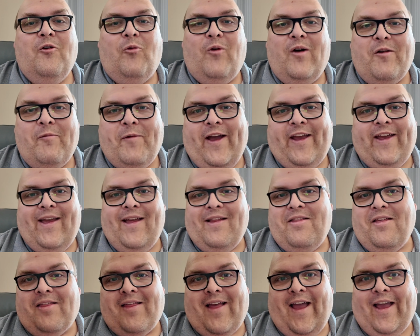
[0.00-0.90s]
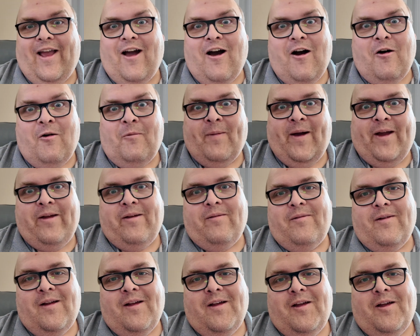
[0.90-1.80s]
of my kids is like, "Oh, my
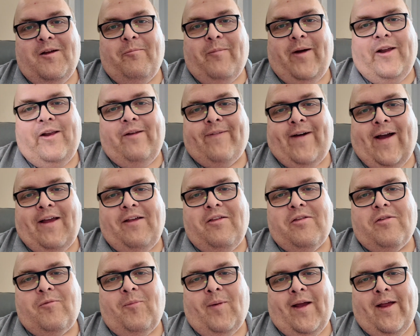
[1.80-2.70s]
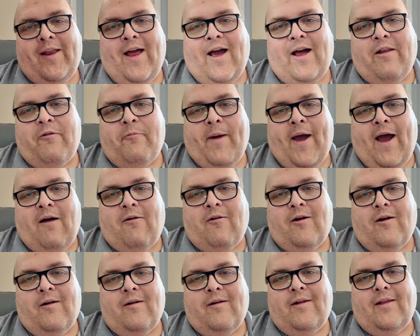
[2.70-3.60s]
device ran out of
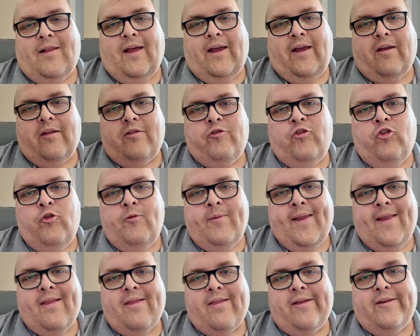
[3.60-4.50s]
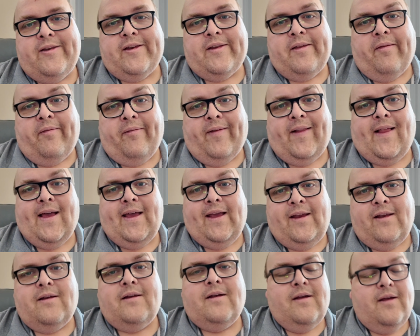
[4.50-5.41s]
power," like 2 minutes into the
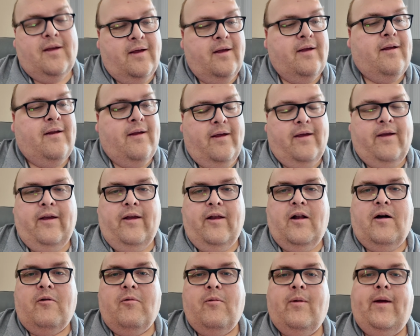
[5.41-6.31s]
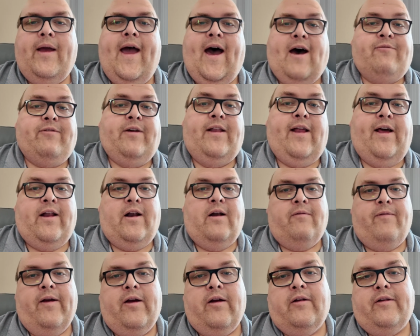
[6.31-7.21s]
flight. We have it at
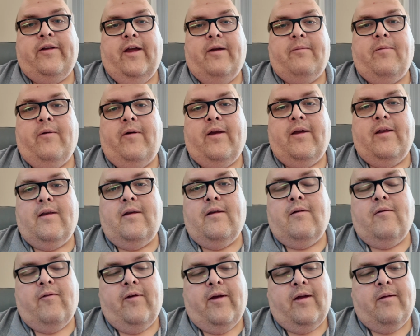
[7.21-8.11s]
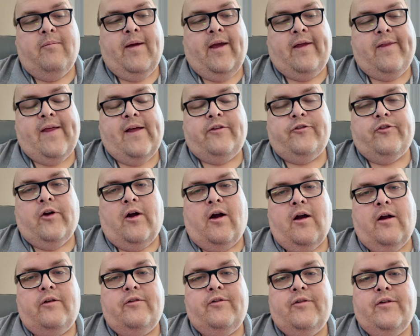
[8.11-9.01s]
our fingertip. We can make that
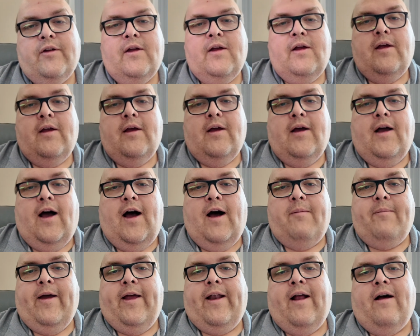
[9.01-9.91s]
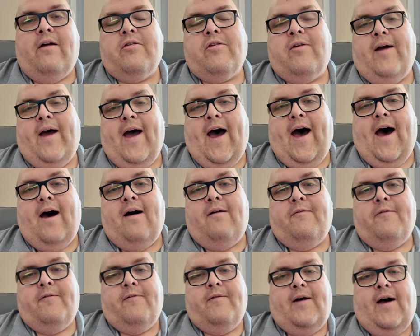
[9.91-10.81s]
charge, and I also
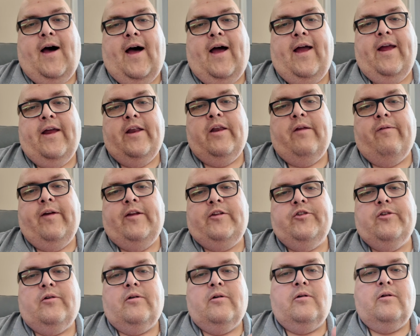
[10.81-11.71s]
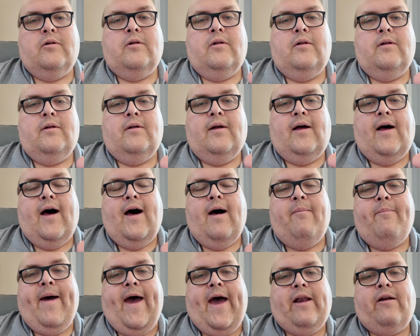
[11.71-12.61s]
have individual
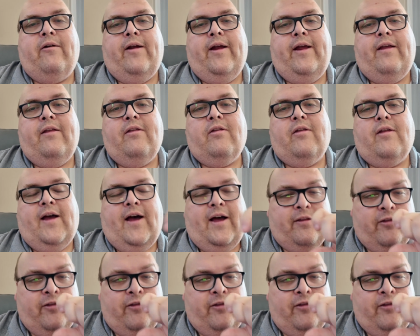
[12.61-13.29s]
batteries,